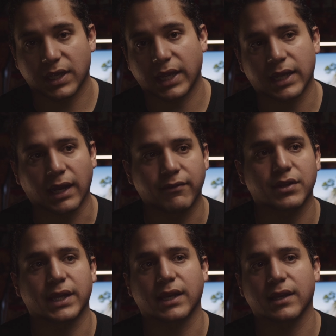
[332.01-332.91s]
And I feel
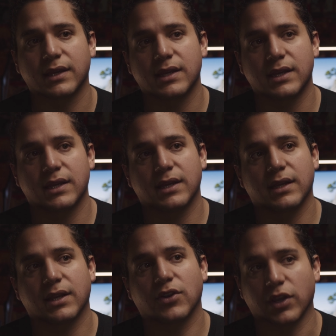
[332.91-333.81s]
like
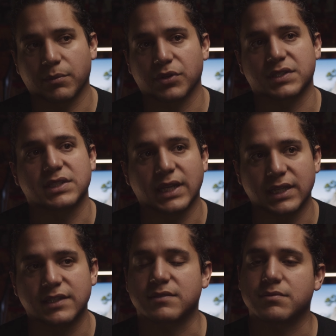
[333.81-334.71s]
QuickBooks
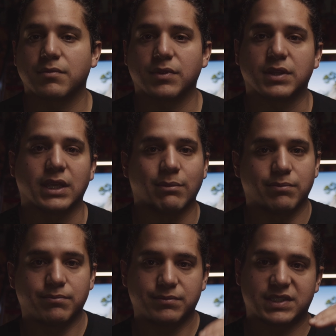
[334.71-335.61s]
is the
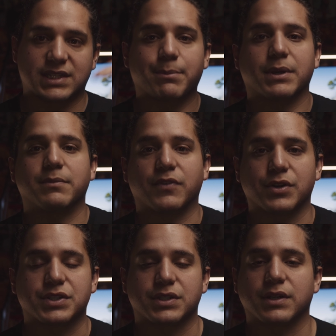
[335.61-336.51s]
step-up
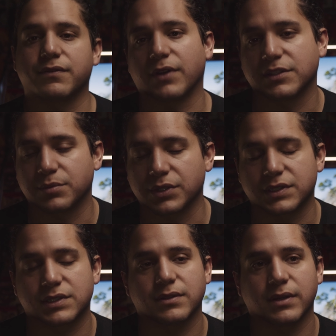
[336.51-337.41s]
version of
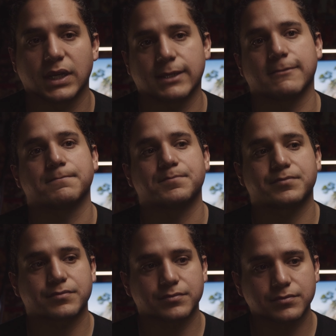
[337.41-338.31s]
FreshBooks.
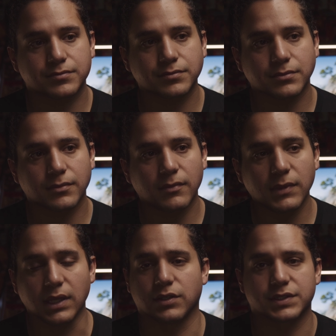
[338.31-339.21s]

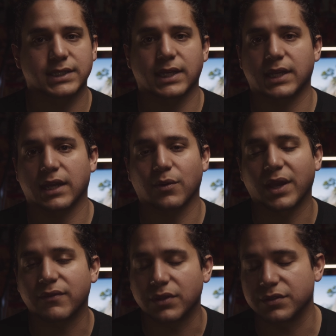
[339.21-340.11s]
Don't take that any kind of way
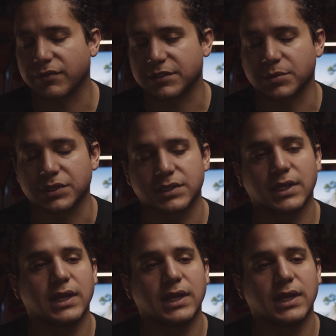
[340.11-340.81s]
if you use FreshBooks.